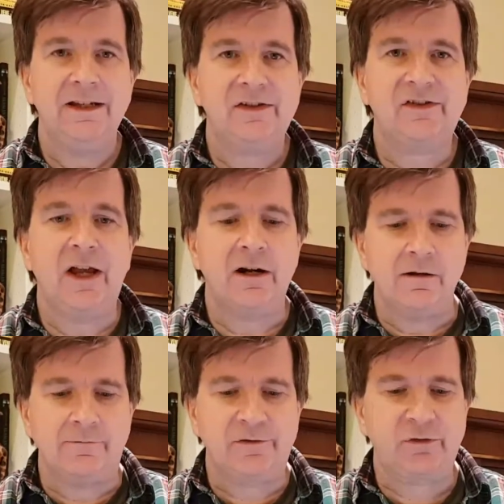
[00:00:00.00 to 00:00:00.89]

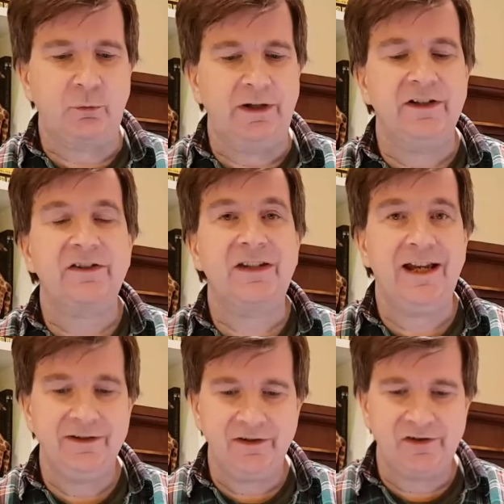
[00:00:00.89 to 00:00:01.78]
Seraphs were in
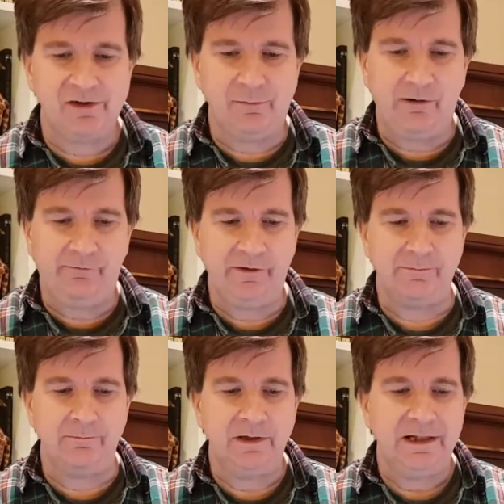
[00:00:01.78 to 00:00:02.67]
attendance above
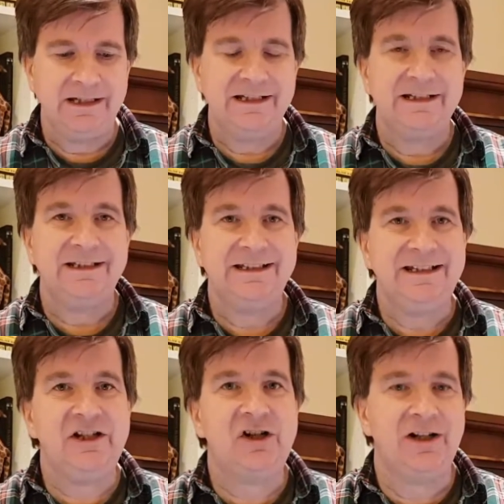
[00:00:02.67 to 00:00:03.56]
him.
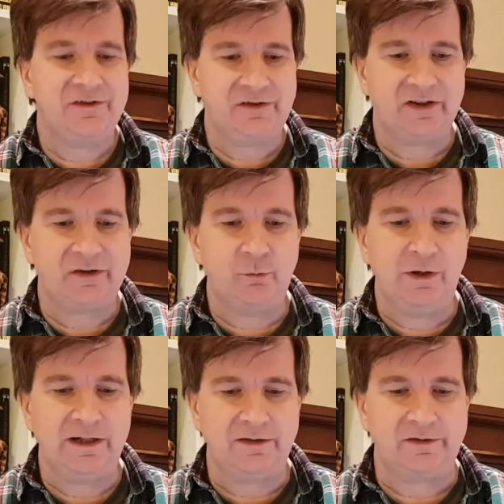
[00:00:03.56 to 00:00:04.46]
Each had six
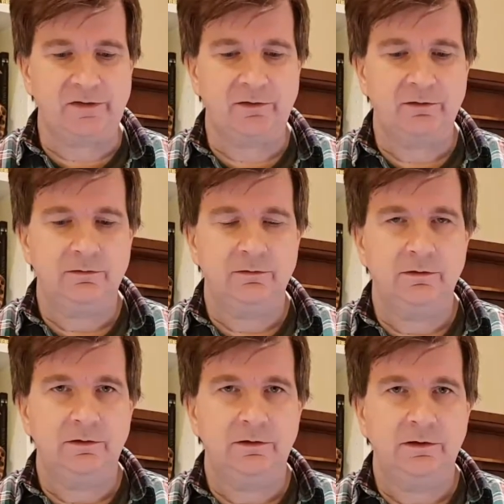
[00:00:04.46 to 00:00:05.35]
wings.
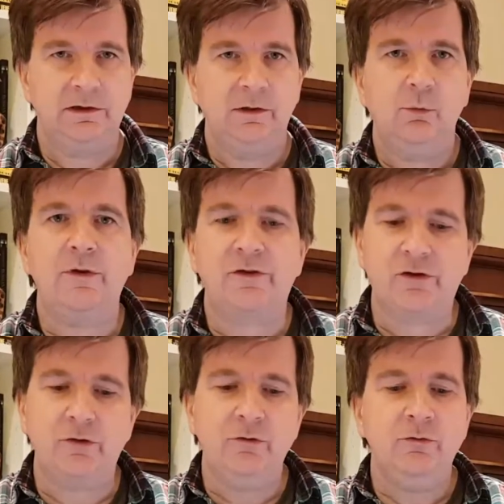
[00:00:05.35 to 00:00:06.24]
With
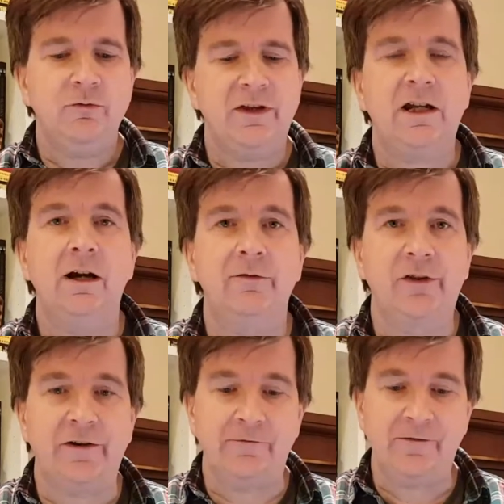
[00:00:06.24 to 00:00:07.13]
two they covered
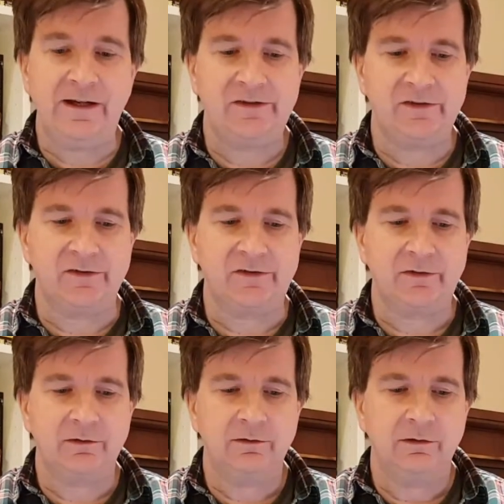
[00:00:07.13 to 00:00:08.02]
their
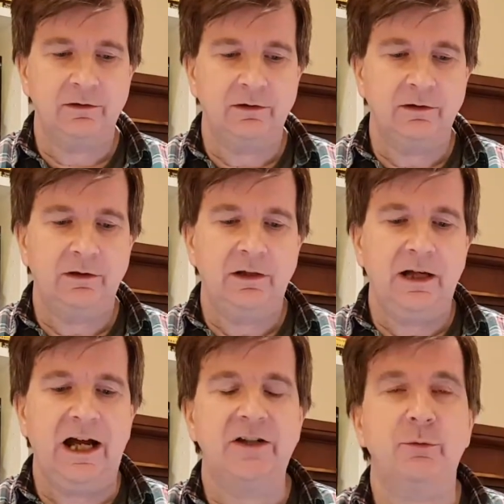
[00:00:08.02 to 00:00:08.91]
faces,
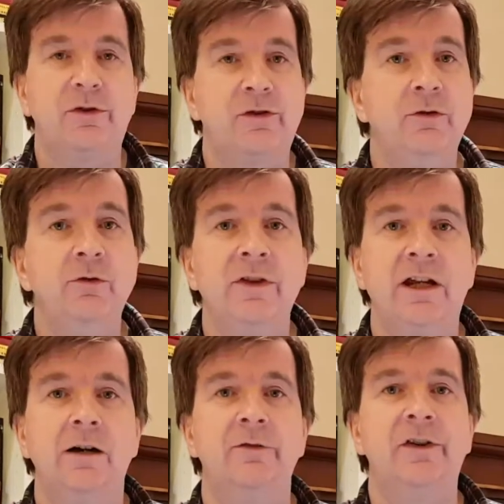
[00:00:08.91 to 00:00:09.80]
and with two they
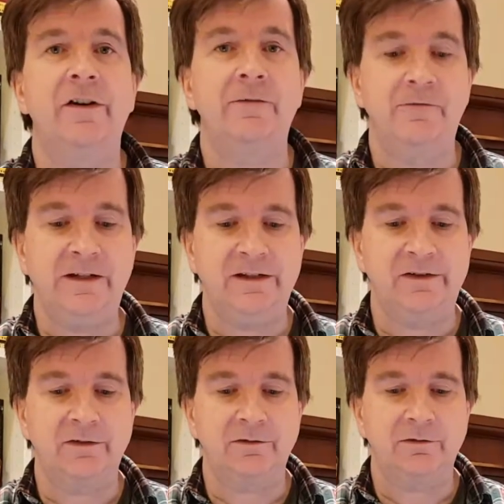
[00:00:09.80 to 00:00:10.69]
covered their feet,